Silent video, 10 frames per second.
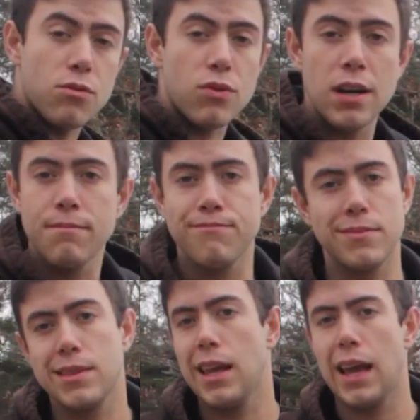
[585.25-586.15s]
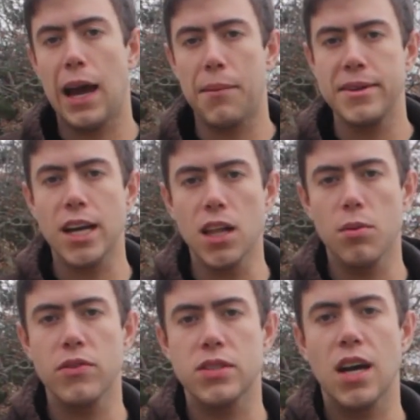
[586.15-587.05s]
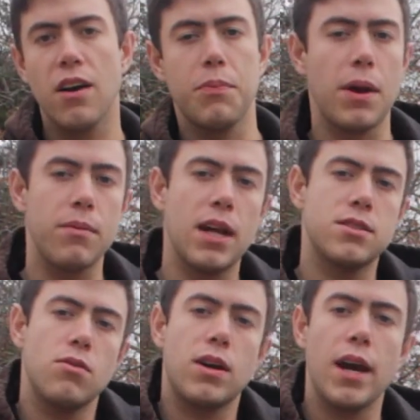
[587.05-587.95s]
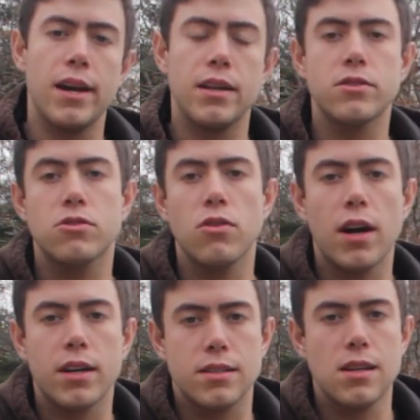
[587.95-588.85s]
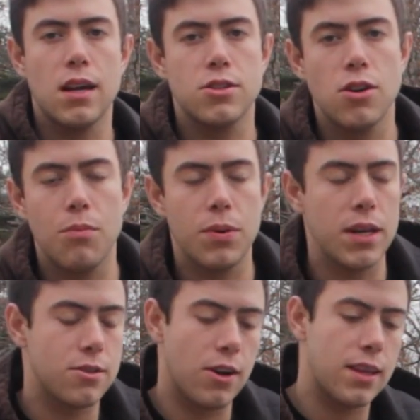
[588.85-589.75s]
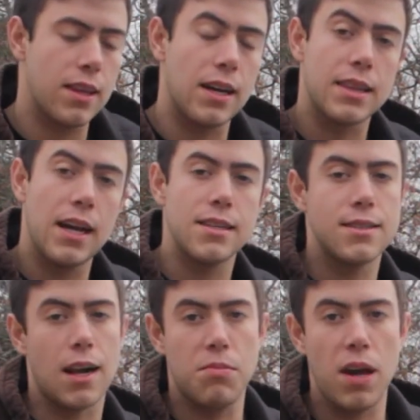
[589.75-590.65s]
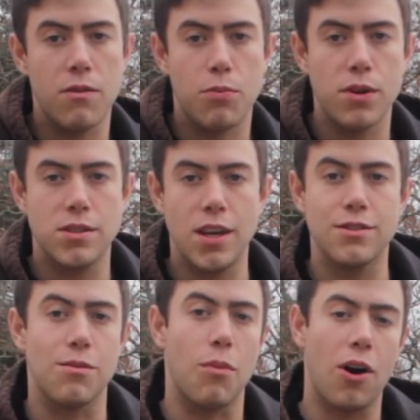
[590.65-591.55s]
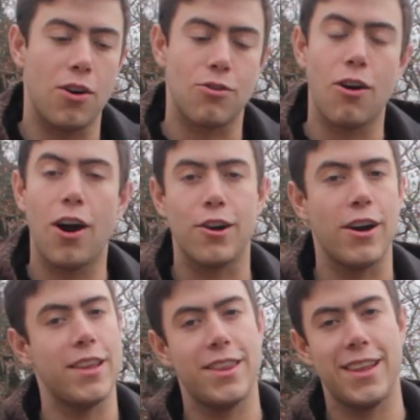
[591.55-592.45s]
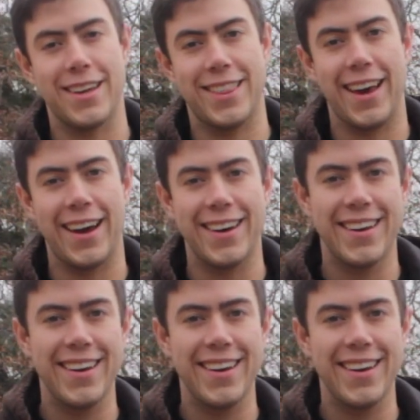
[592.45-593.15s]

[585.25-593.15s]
the rim, I mean, it's got a little bit of a scuff, but I mean, that's okay. It is a truck. It's not a showpiece or anything like that. It's not a pavement princess, a mall crawl, or anything like that.